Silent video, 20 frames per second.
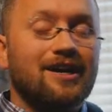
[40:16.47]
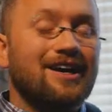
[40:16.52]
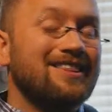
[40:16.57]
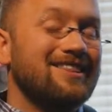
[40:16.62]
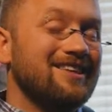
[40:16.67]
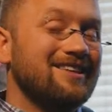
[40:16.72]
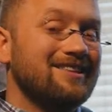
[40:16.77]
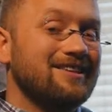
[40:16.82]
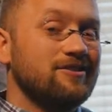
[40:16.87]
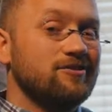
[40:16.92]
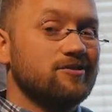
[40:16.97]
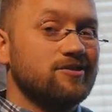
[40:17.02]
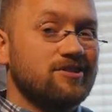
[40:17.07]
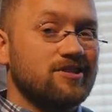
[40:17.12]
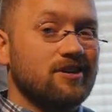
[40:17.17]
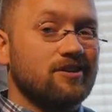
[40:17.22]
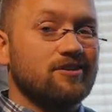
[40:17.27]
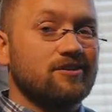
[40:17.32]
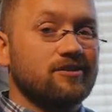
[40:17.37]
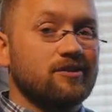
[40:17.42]
I think that you
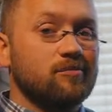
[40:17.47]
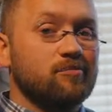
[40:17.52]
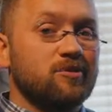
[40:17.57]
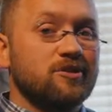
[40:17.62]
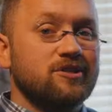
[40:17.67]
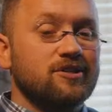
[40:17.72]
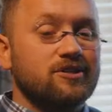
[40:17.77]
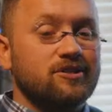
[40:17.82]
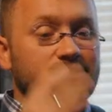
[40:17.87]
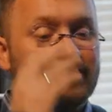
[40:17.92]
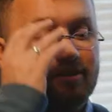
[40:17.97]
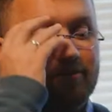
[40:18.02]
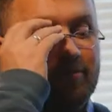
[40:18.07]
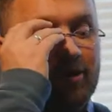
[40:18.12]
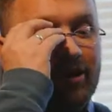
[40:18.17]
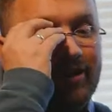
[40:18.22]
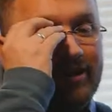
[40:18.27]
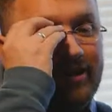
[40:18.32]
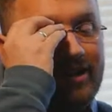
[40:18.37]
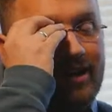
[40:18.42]
suckered the
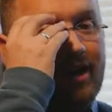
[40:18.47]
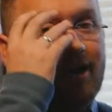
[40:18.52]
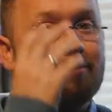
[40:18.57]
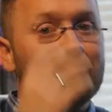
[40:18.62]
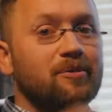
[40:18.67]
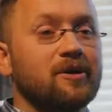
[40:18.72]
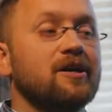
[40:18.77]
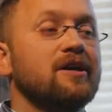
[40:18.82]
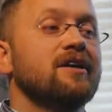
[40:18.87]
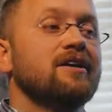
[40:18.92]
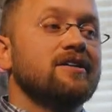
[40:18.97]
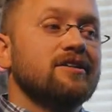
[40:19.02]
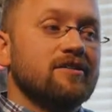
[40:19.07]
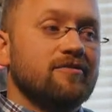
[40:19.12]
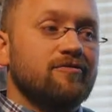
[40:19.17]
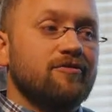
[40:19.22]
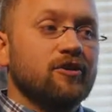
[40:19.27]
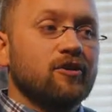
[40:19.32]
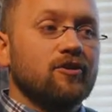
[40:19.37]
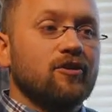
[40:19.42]
market up to
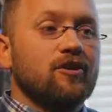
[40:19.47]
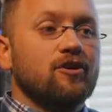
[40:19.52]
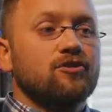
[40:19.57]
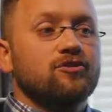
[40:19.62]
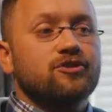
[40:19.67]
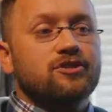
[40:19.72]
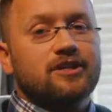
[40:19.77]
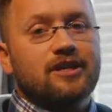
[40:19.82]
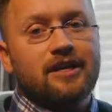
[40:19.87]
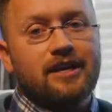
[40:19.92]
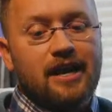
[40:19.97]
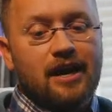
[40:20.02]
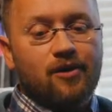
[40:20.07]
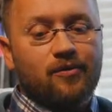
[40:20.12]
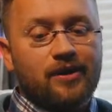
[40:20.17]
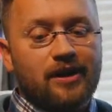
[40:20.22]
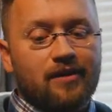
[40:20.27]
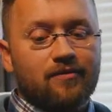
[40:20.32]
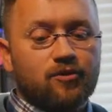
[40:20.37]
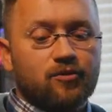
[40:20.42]
fill those, and now
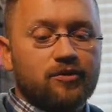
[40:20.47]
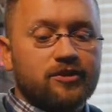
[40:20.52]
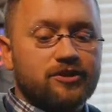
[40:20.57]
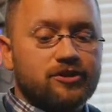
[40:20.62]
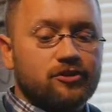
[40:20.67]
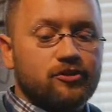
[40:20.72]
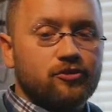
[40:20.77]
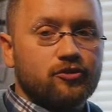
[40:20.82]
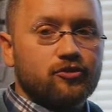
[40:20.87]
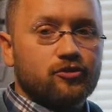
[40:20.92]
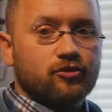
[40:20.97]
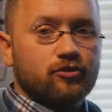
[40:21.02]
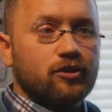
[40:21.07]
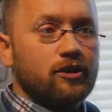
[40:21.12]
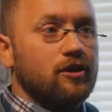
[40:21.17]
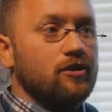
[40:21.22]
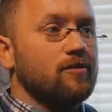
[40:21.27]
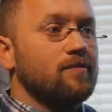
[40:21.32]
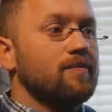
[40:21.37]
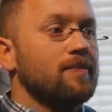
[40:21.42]
we have a risk neutral
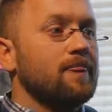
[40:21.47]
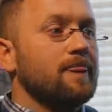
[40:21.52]
low.